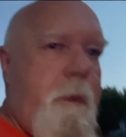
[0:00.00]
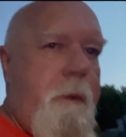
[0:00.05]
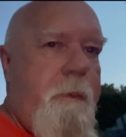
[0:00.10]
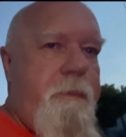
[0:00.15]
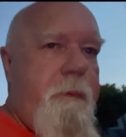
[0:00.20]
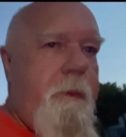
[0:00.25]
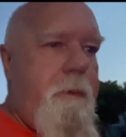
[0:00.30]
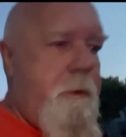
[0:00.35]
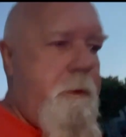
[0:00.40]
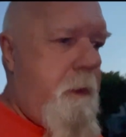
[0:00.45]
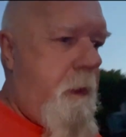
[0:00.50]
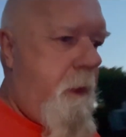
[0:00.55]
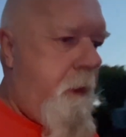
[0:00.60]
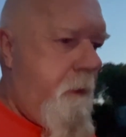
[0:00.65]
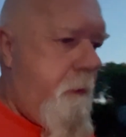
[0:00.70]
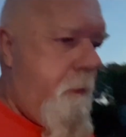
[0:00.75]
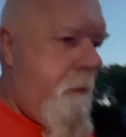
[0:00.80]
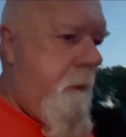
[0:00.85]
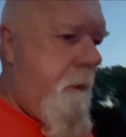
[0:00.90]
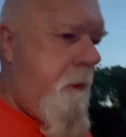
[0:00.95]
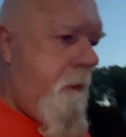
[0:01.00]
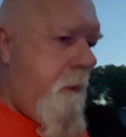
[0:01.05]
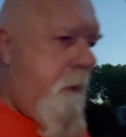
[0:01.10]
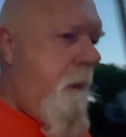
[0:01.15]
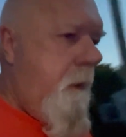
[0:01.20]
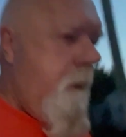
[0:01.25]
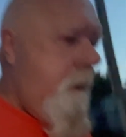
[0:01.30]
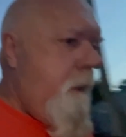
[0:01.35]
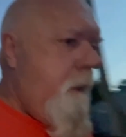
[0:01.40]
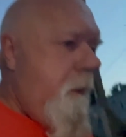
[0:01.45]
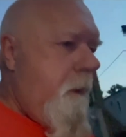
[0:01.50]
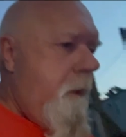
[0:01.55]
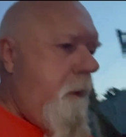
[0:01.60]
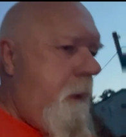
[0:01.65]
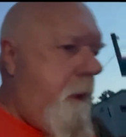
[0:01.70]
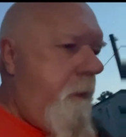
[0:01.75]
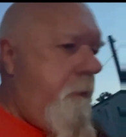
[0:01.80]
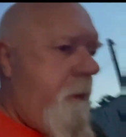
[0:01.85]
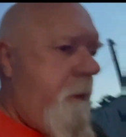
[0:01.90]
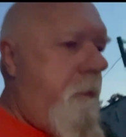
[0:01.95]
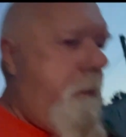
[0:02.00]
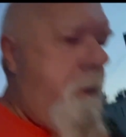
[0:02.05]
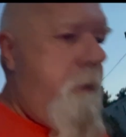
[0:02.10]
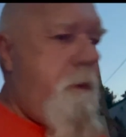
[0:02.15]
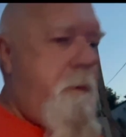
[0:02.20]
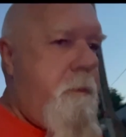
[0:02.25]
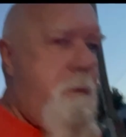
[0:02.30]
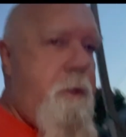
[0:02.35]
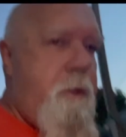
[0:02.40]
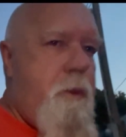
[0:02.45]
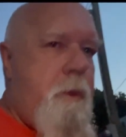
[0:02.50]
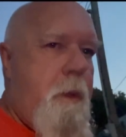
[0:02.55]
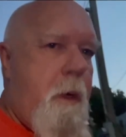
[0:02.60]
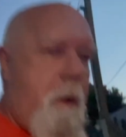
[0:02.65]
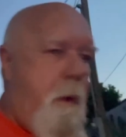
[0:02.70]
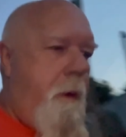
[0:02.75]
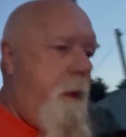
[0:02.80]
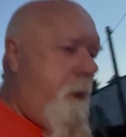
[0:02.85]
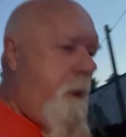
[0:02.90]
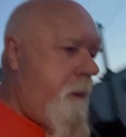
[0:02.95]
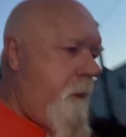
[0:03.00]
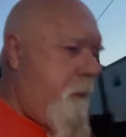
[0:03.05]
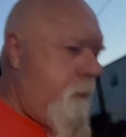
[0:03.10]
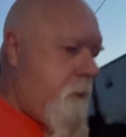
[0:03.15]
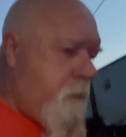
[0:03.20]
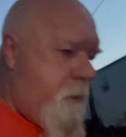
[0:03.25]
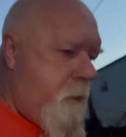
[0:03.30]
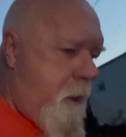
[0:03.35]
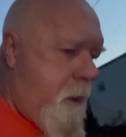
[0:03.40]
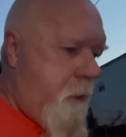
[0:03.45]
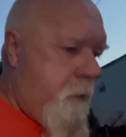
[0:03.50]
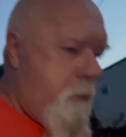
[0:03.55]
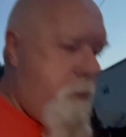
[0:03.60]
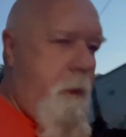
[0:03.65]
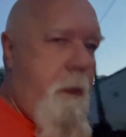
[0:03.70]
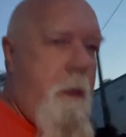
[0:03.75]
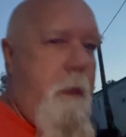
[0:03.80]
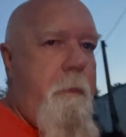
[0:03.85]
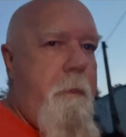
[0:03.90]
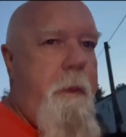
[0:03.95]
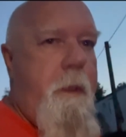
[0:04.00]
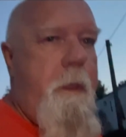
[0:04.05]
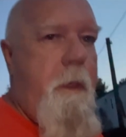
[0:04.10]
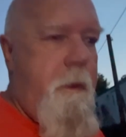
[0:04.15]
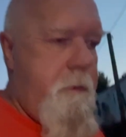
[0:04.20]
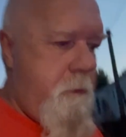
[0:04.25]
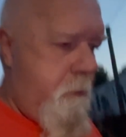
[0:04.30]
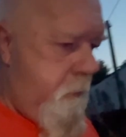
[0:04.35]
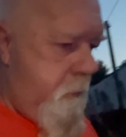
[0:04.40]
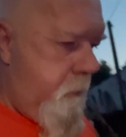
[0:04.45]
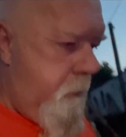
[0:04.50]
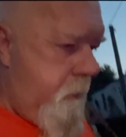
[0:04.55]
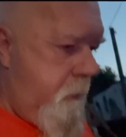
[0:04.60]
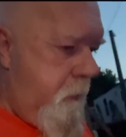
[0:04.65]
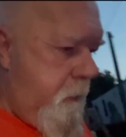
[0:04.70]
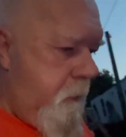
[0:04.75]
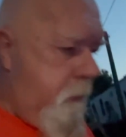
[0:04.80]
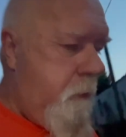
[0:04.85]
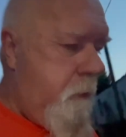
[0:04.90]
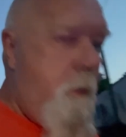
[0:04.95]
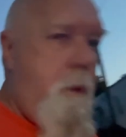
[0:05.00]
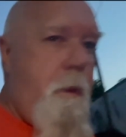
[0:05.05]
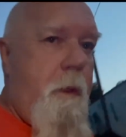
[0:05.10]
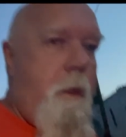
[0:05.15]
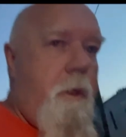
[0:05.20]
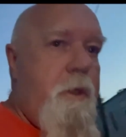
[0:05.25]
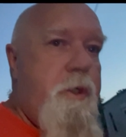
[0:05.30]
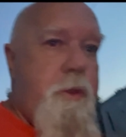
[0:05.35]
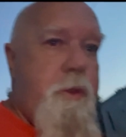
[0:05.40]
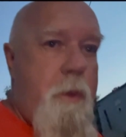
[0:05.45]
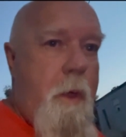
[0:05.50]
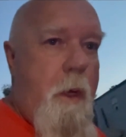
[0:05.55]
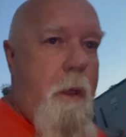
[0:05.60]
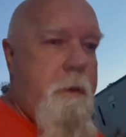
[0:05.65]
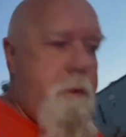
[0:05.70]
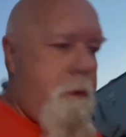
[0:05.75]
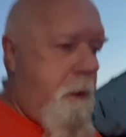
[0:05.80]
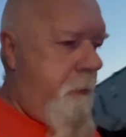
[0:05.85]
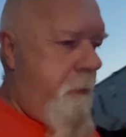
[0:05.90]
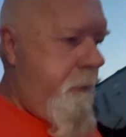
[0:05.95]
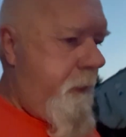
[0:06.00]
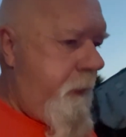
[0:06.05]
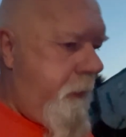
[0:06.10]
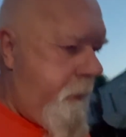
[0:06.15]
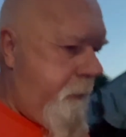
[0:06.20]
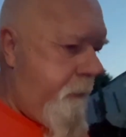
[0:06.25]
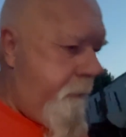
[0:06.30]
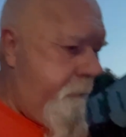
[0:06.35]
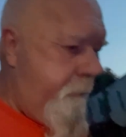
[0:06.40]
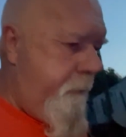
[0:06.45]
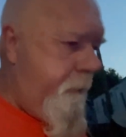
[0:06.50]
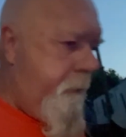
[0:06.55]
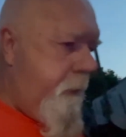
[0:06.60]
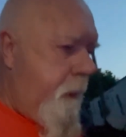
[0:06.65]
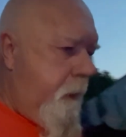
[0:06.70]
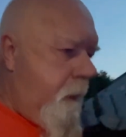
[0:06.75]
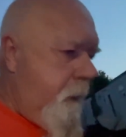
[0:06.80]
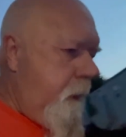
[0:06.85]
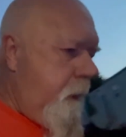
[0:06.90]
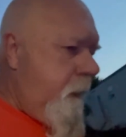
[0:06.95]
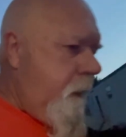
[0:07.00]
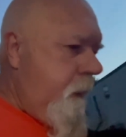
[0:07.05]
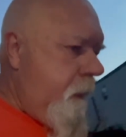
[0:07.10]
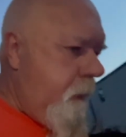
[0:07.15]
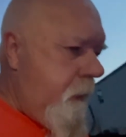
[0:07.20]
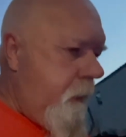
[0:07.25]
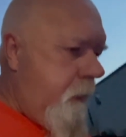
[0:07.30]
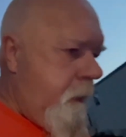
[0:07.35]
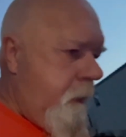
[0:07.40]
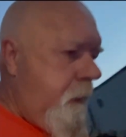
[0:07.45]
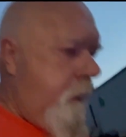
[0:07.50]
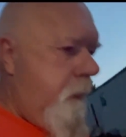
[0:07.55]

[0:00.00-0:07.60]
fruit stand. I'm having to move some straw out of the straw trailer because of new load of straws coming in. And